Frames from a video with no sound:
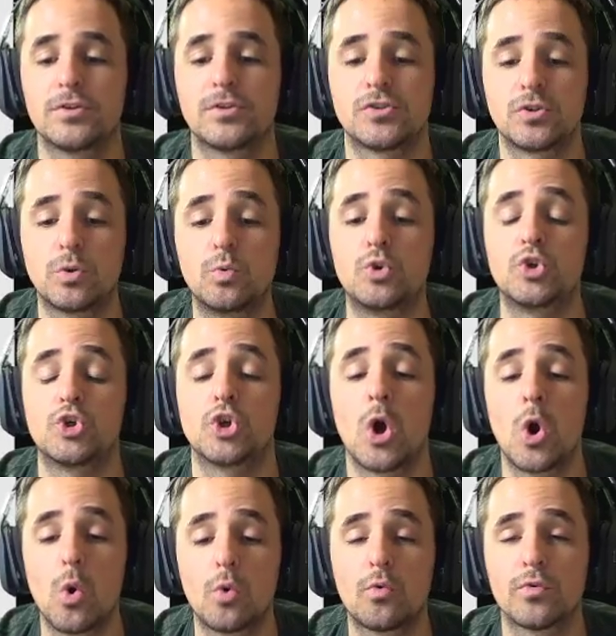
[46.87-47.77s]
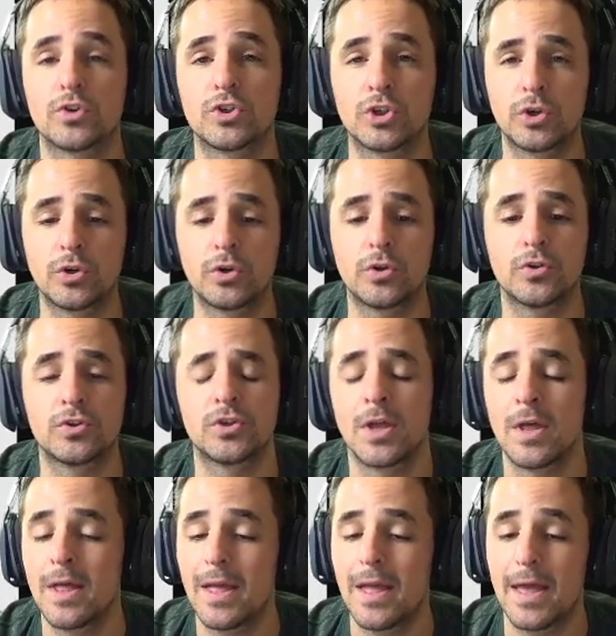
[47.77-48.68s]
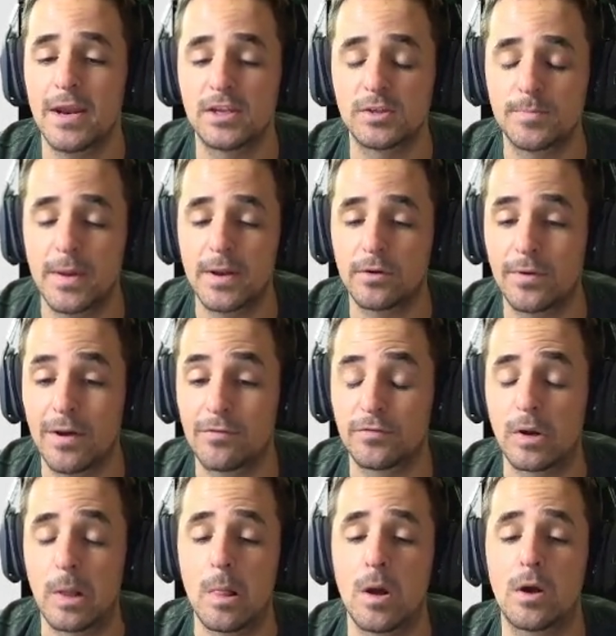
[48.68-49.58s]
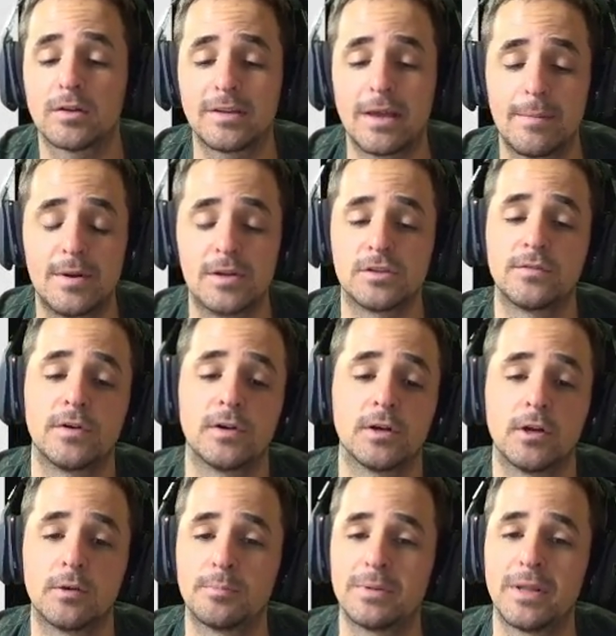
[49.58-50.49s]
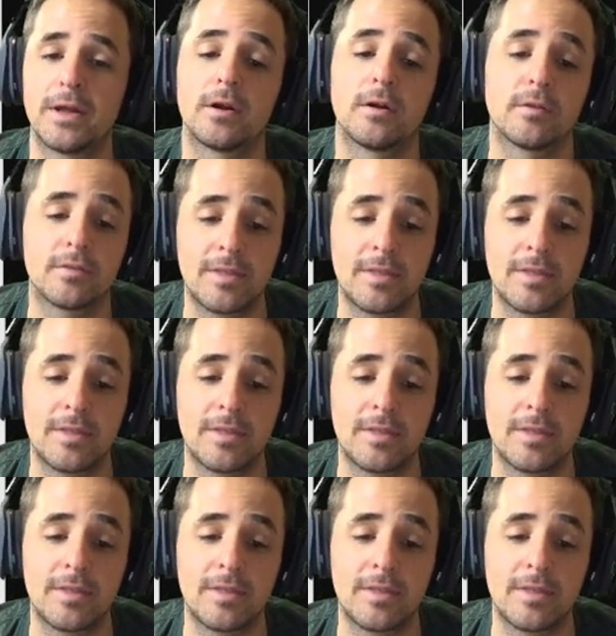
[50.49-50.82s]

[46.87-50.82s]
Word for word: So Joke returns and has been around for a long time and is a very good player.